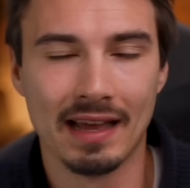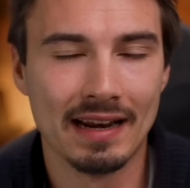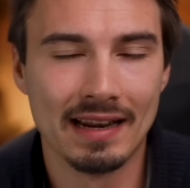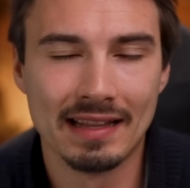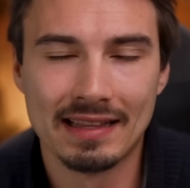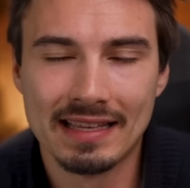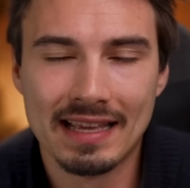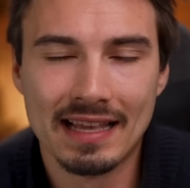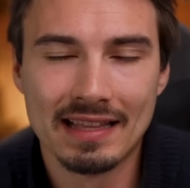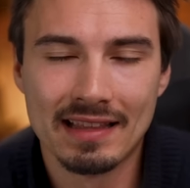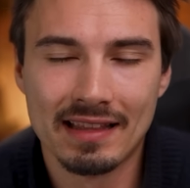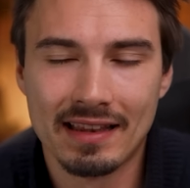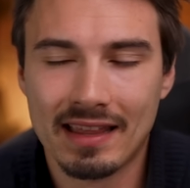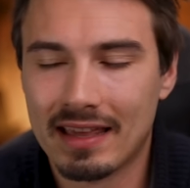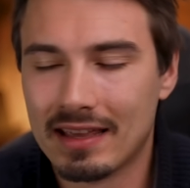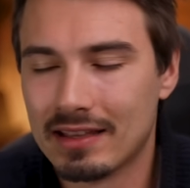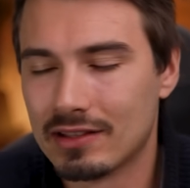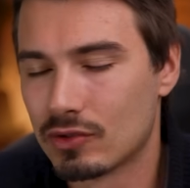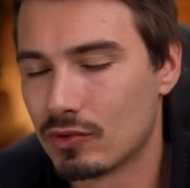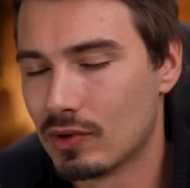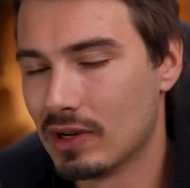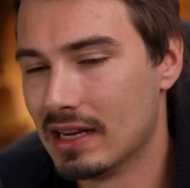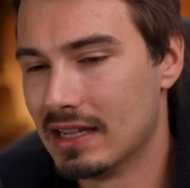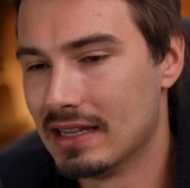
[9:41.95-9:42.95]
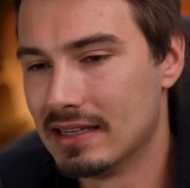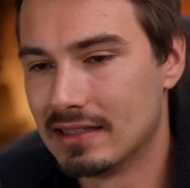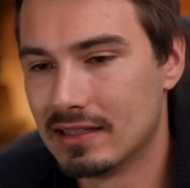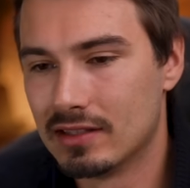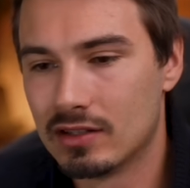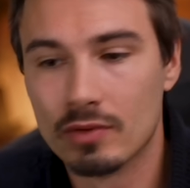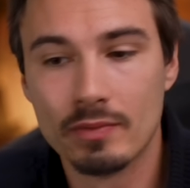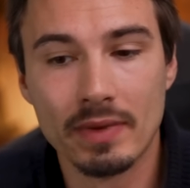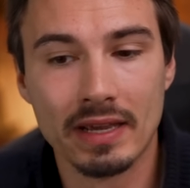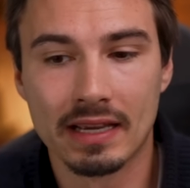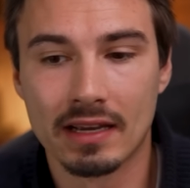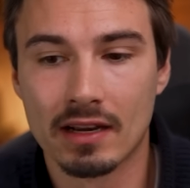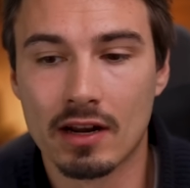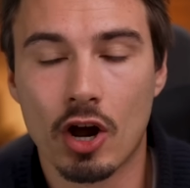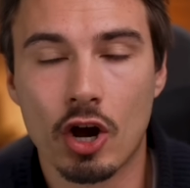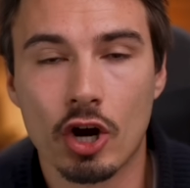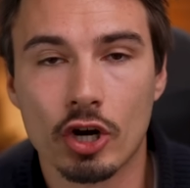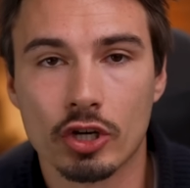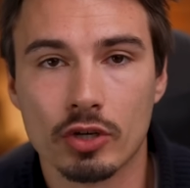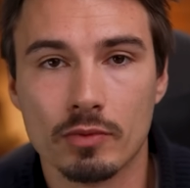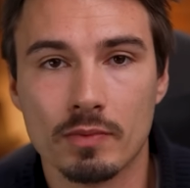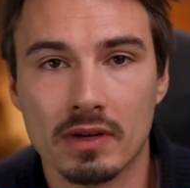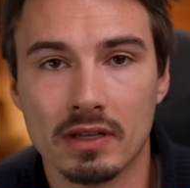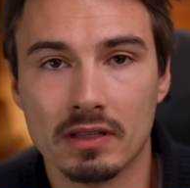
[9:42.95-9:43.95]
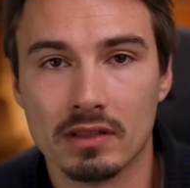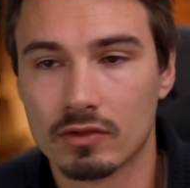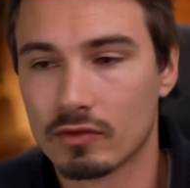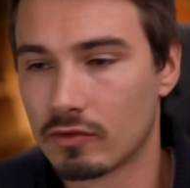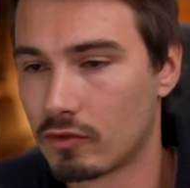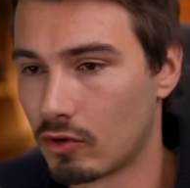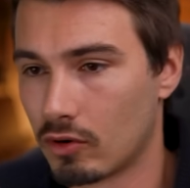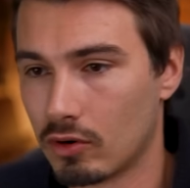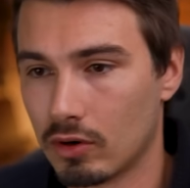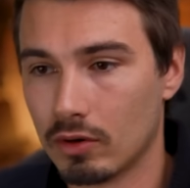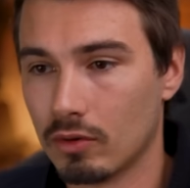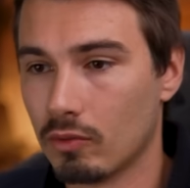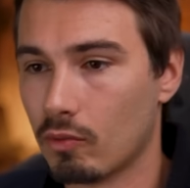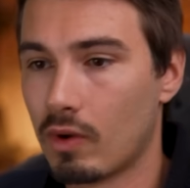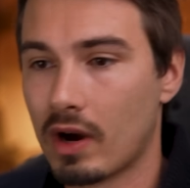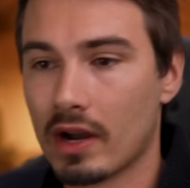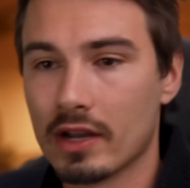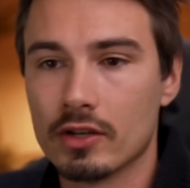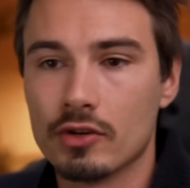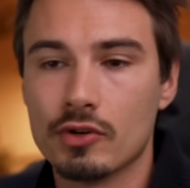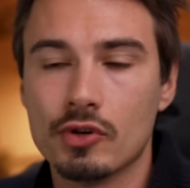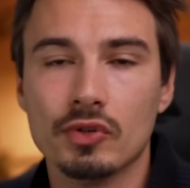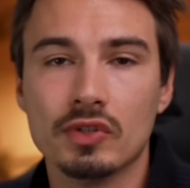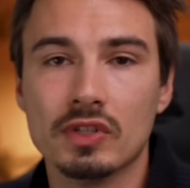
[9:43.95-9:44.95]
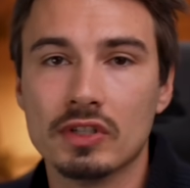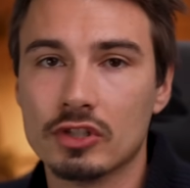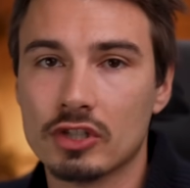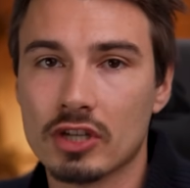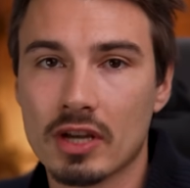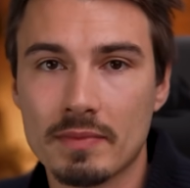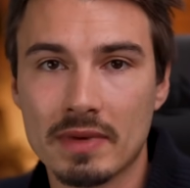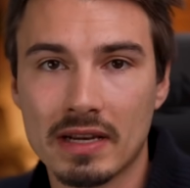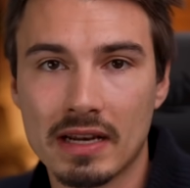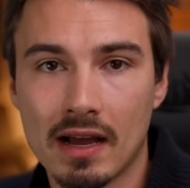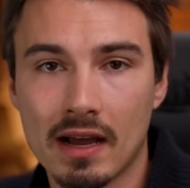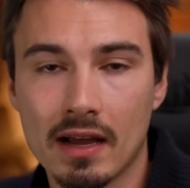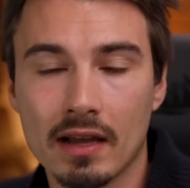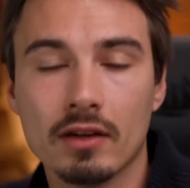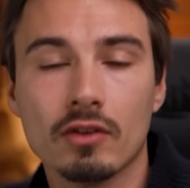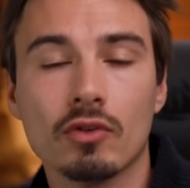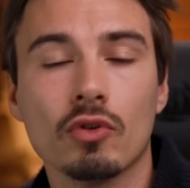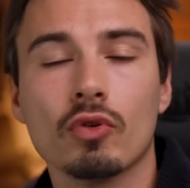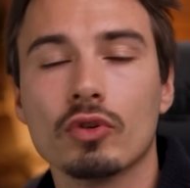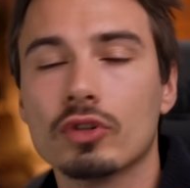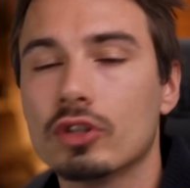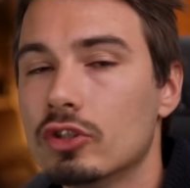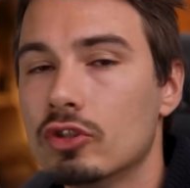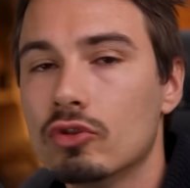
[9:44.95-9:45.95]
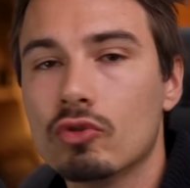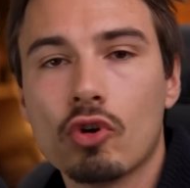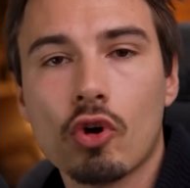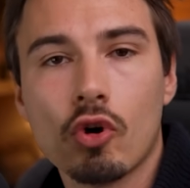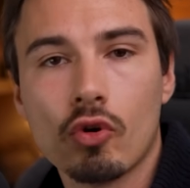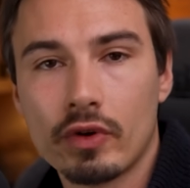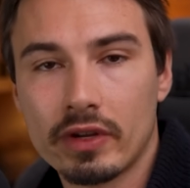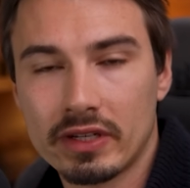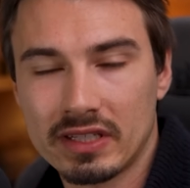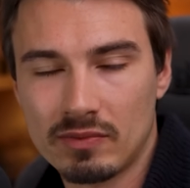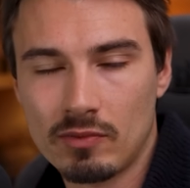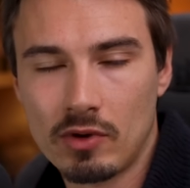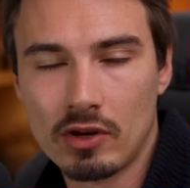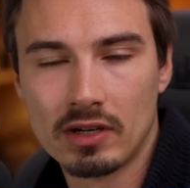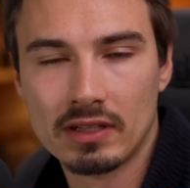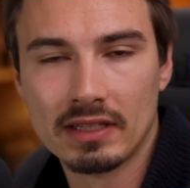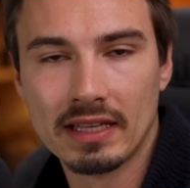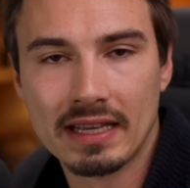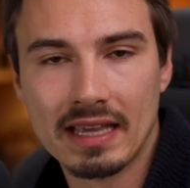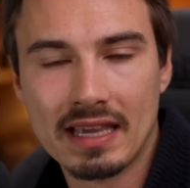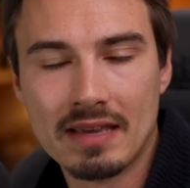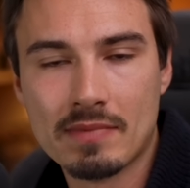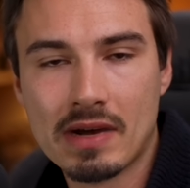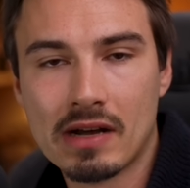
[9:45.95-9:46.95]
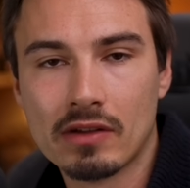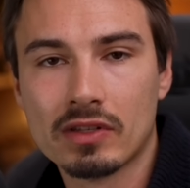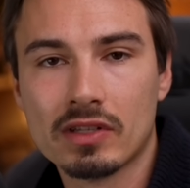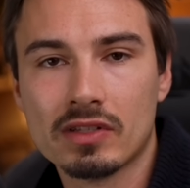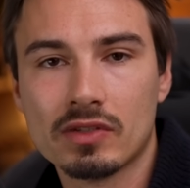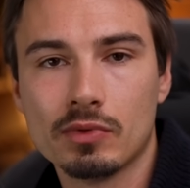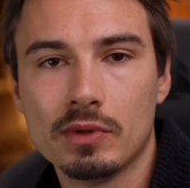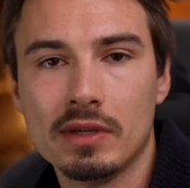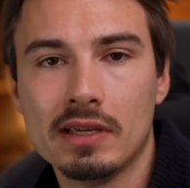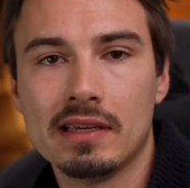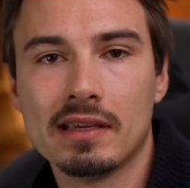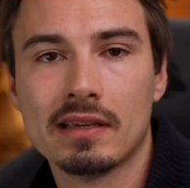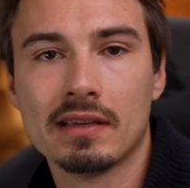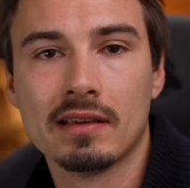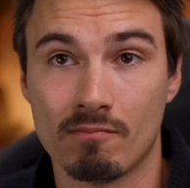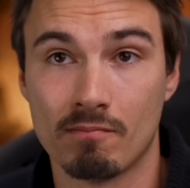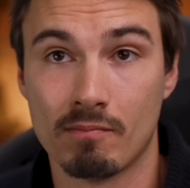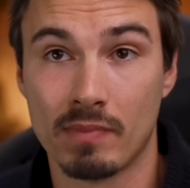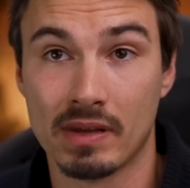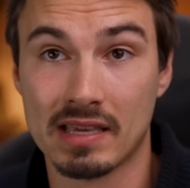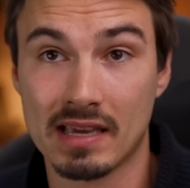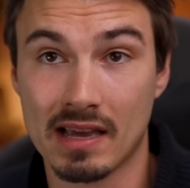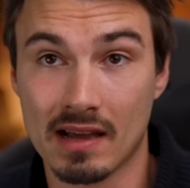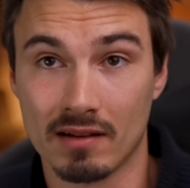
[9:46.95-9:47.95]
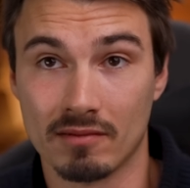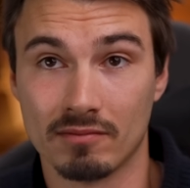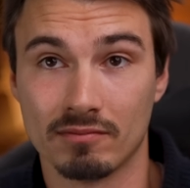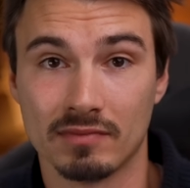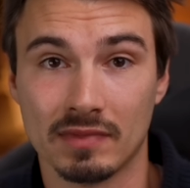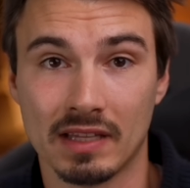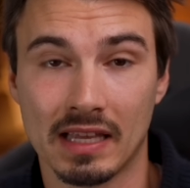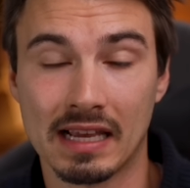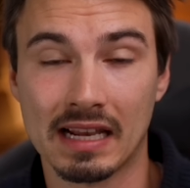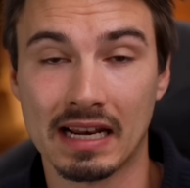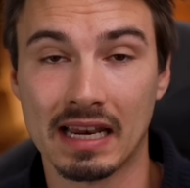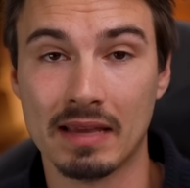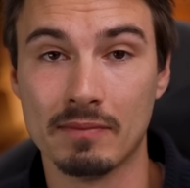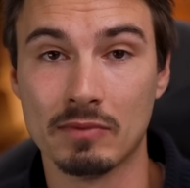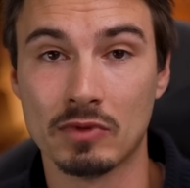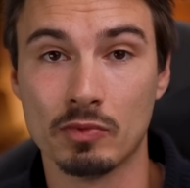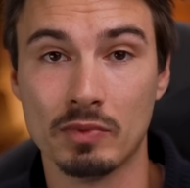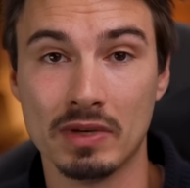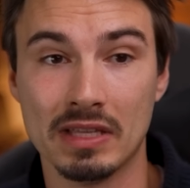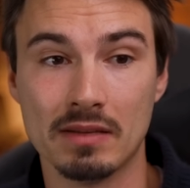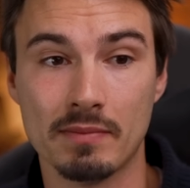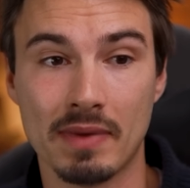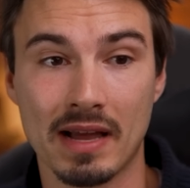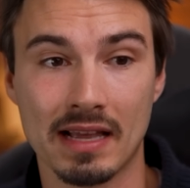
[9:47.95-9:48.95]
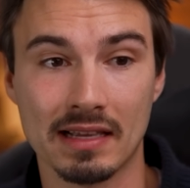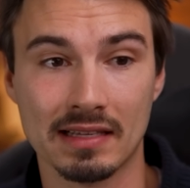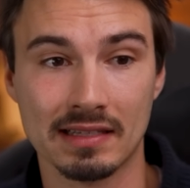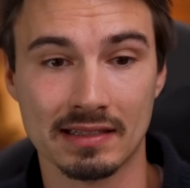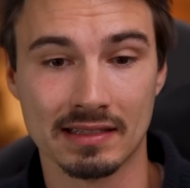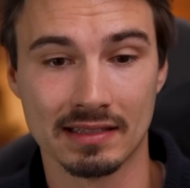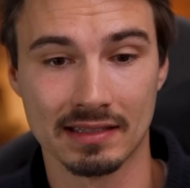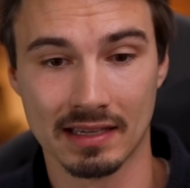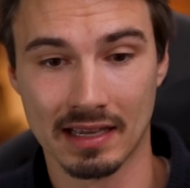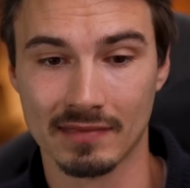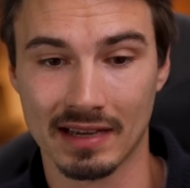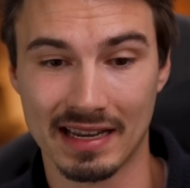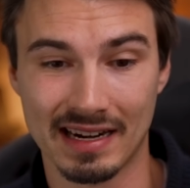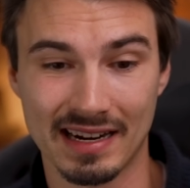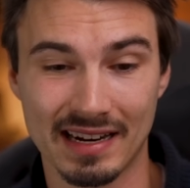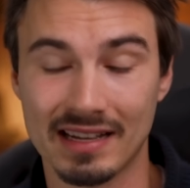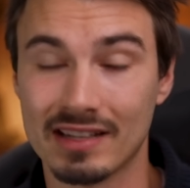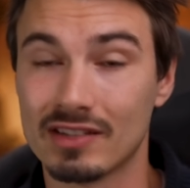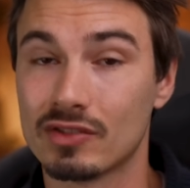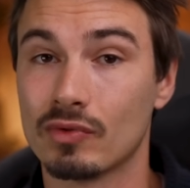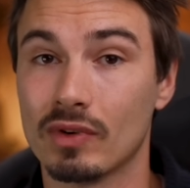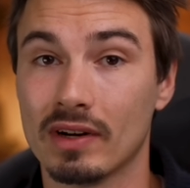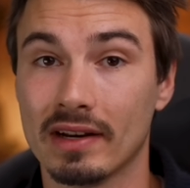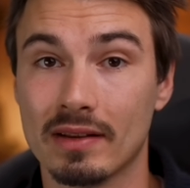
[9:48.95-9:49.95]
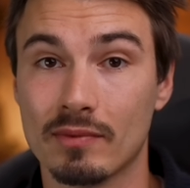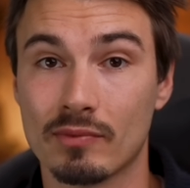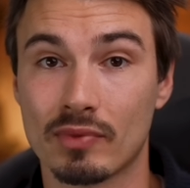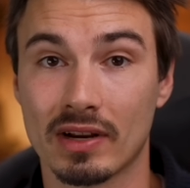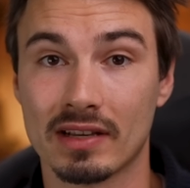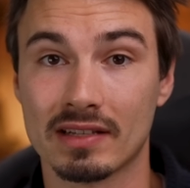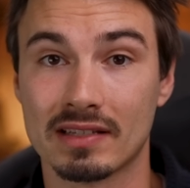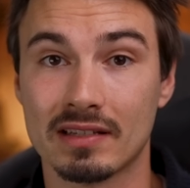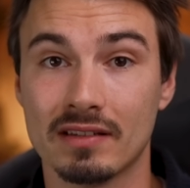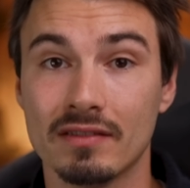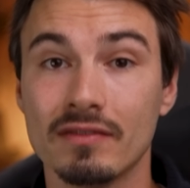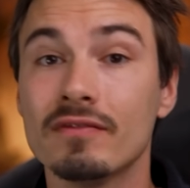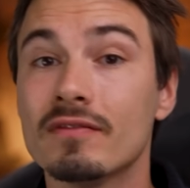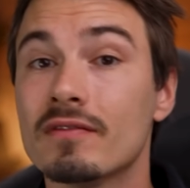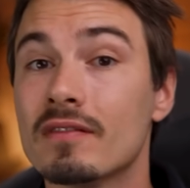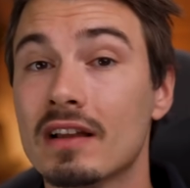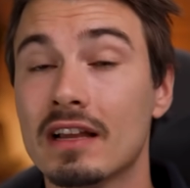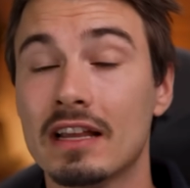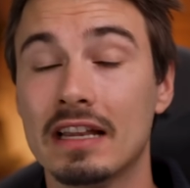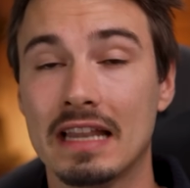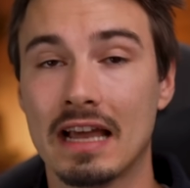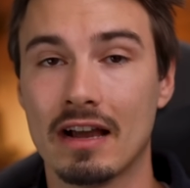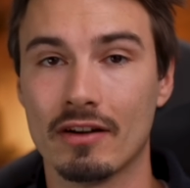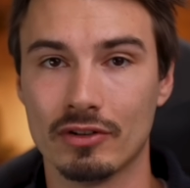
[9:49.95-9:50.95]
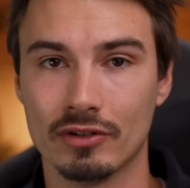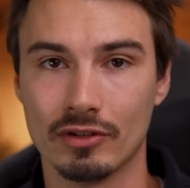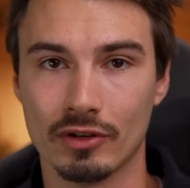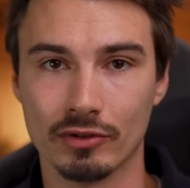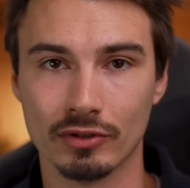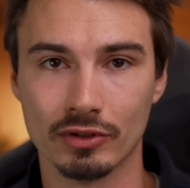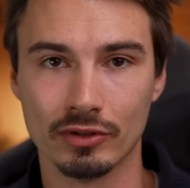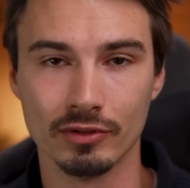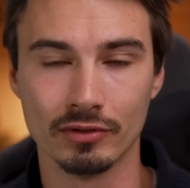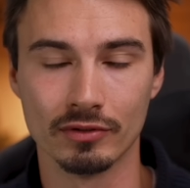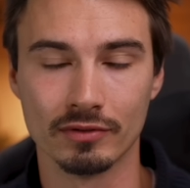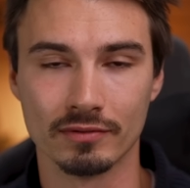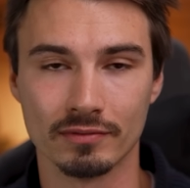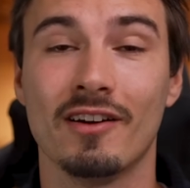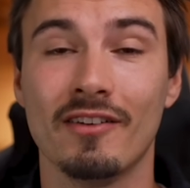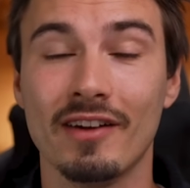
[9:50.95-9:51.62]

And at the end of the day, it's really easy to make an argument for why you're using Gemini or the new Codex model that came out this week but yeah, they claim to be the best and it is really impressive. And now you know too.